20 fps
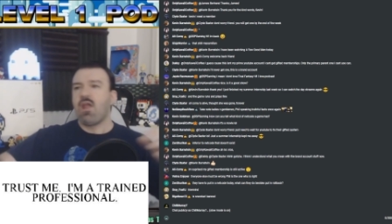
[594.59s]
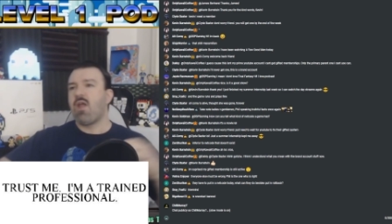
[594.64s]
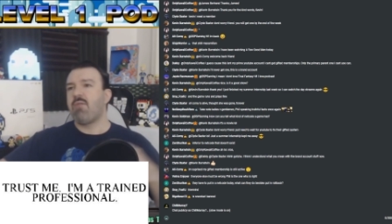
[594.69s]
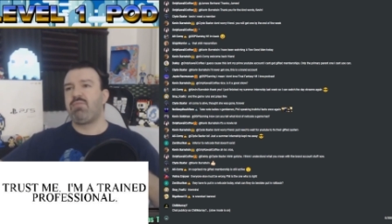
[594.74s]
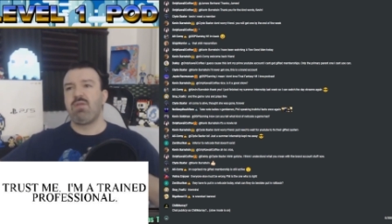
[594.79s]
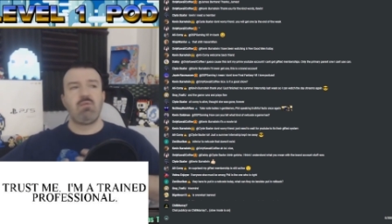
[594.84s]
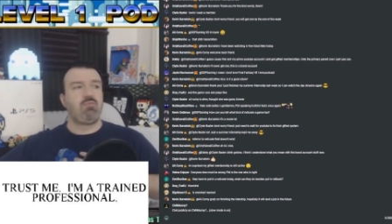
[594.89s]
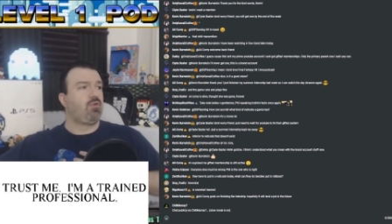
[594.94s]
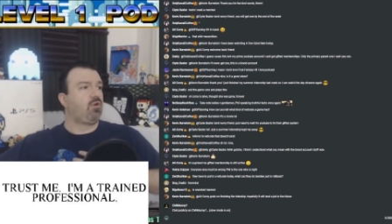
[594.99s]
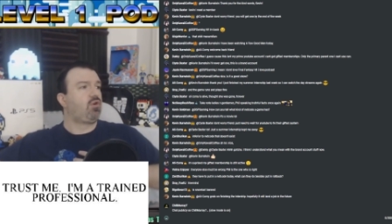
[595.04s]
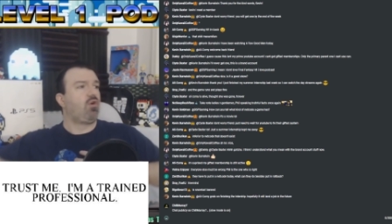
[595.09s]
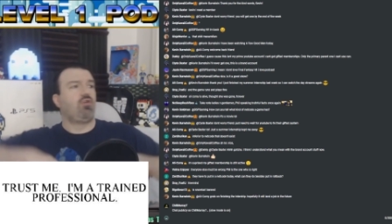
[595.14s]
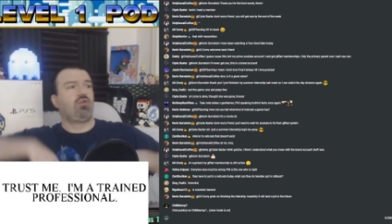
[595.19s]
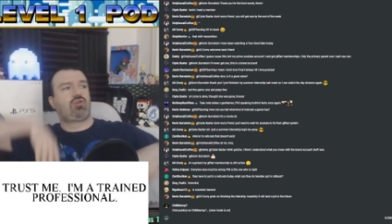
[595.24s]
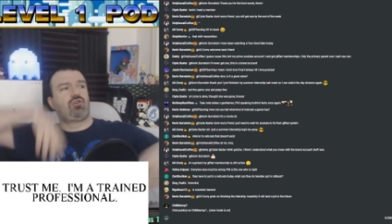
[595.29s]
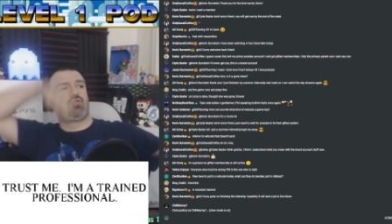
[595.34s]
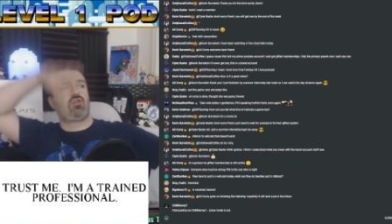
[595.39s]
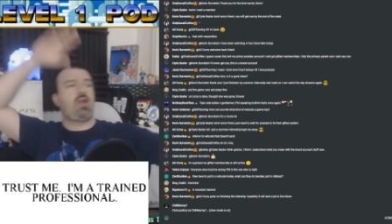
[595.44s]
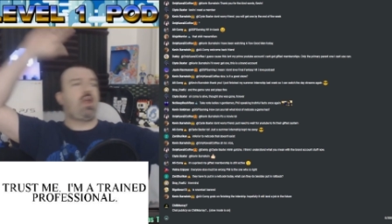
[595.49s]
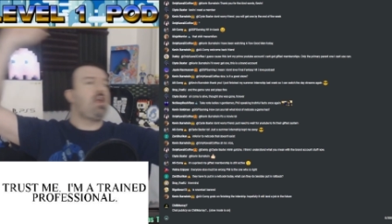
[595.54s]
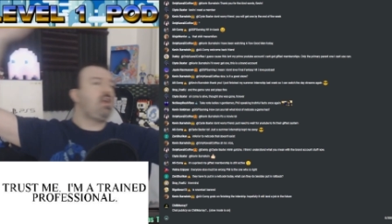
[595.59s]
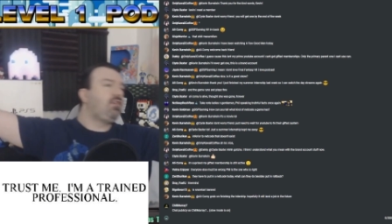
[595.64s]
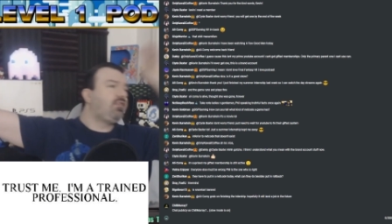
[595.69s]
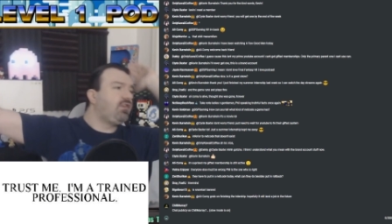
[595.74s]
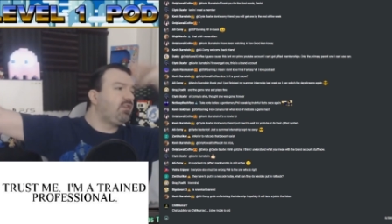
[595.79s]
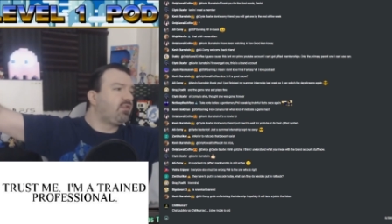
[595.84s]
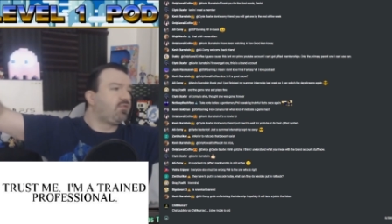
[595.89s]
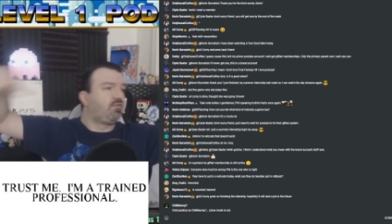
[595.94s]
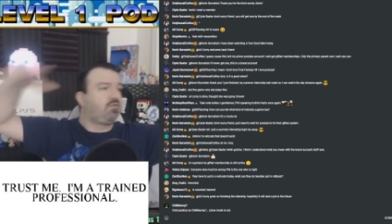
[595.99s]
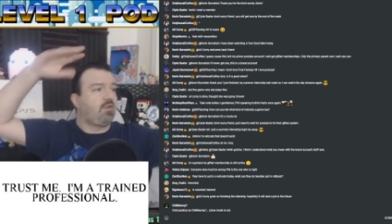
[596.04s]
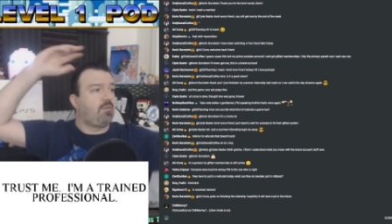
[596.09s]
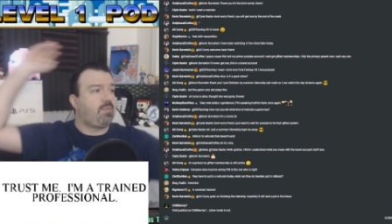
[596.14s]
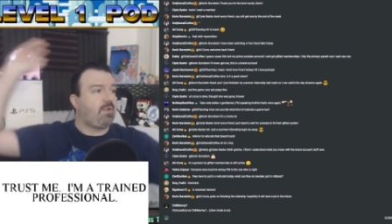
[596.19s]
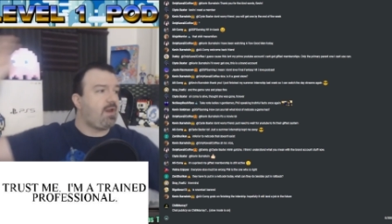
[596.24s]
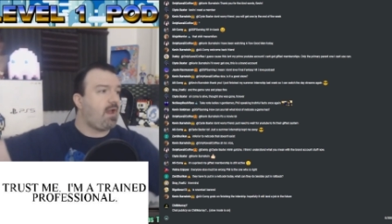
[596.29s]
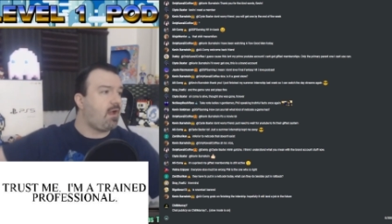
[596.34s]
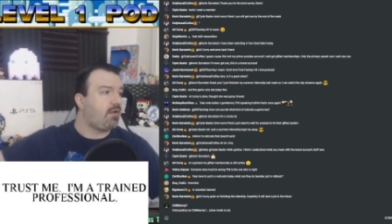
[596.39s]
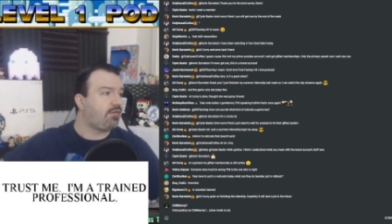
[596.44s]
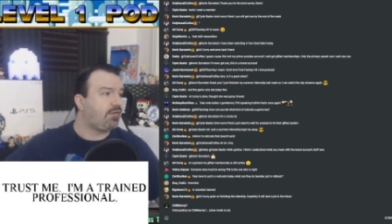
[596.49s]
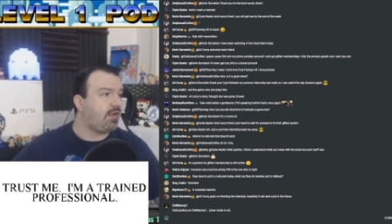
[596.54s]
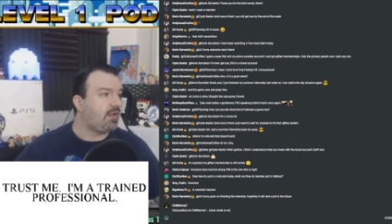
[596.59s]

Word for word: And people are going crazy. They're flipping out.